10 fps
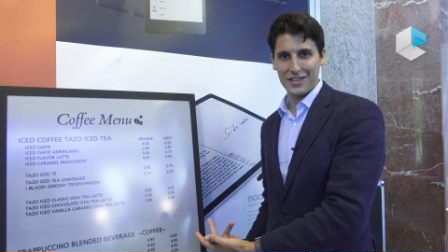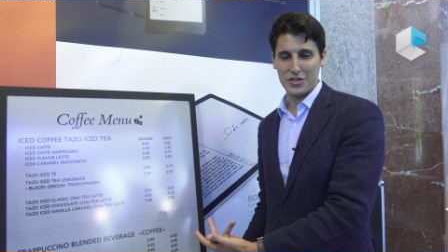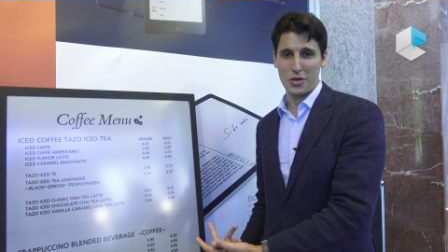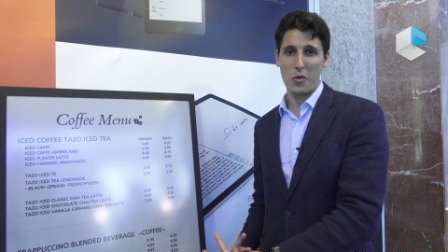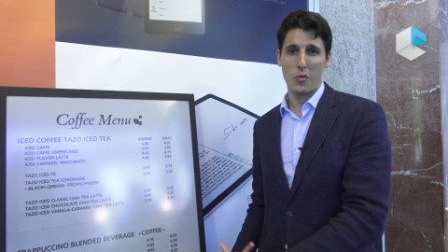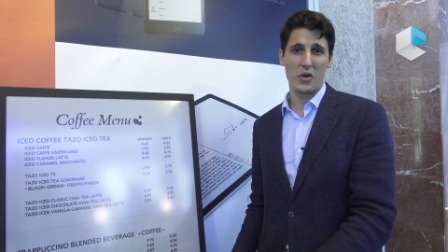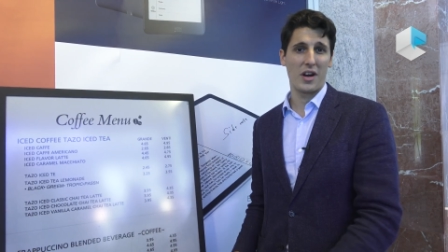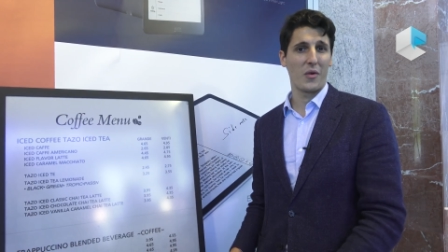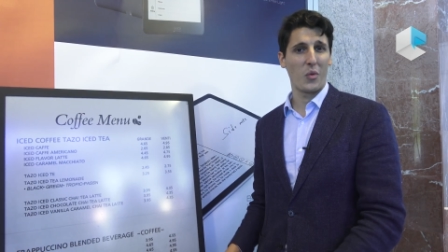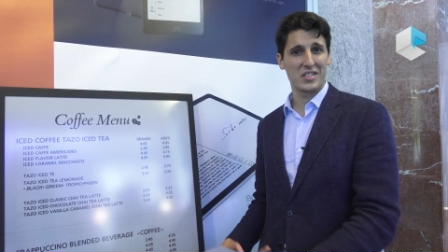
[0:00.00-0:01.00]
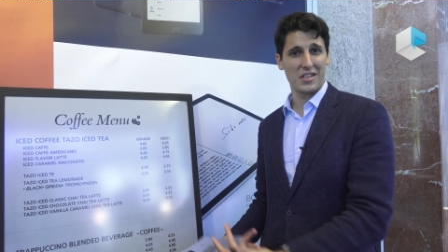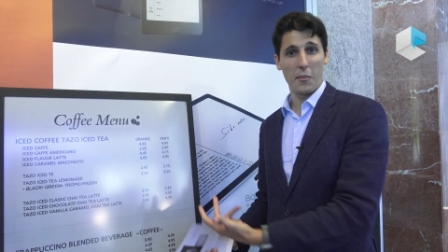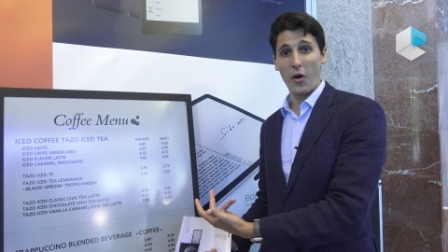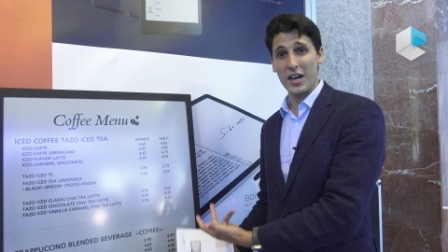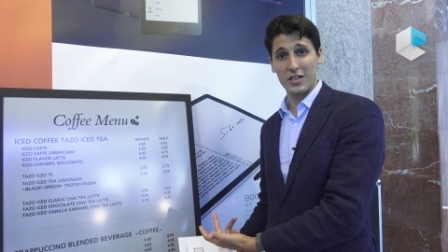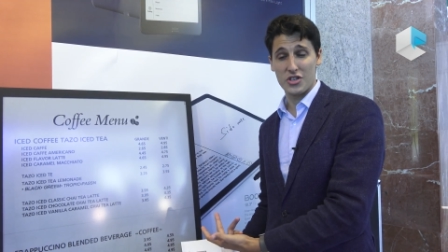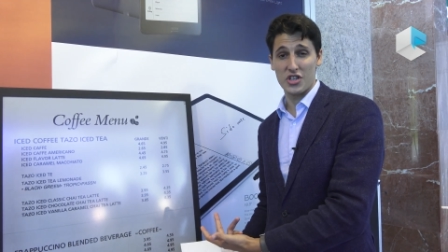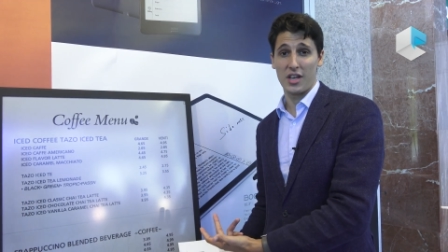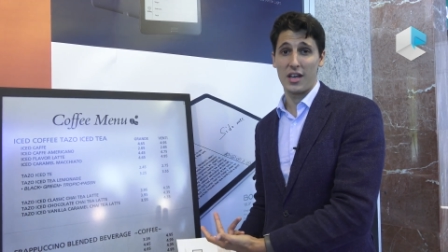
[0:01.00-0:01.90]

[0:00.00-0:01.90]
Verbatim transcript: So we are wasting more energy.